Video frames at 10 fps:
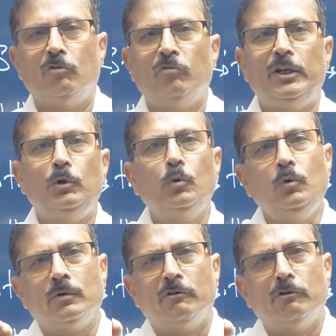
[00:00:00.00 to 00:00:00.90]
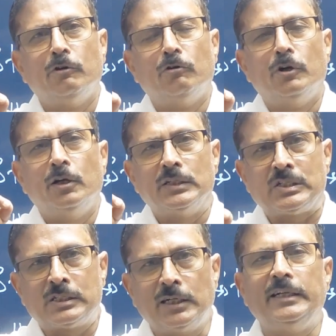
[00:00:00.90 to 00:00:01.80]
when you
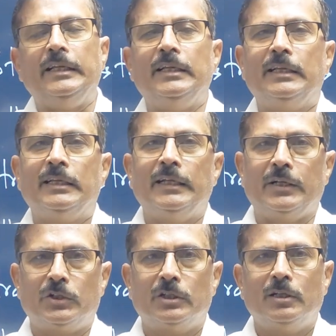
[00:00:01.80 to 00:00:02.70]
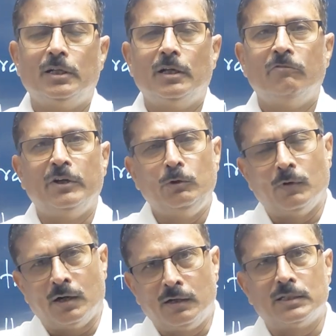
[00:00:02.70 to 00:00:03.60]
study it, when
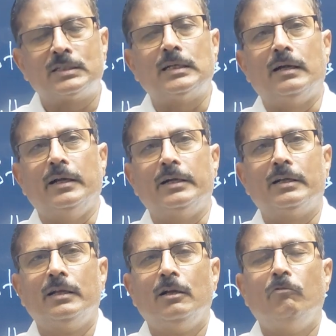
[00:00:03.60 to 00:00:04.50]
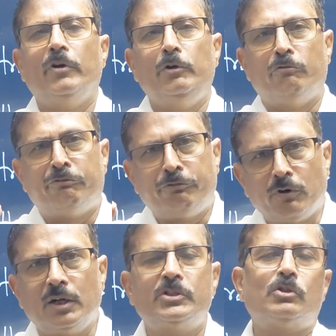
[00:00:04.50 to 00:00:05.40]
you understand it, when you
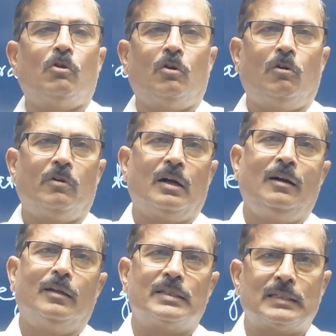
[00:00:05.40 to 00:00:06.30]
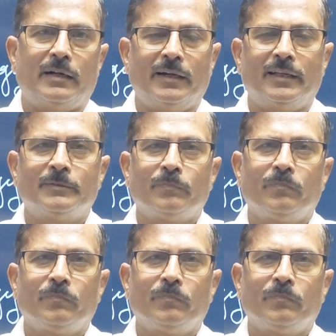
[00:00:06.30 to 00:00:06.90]
focus on understanding,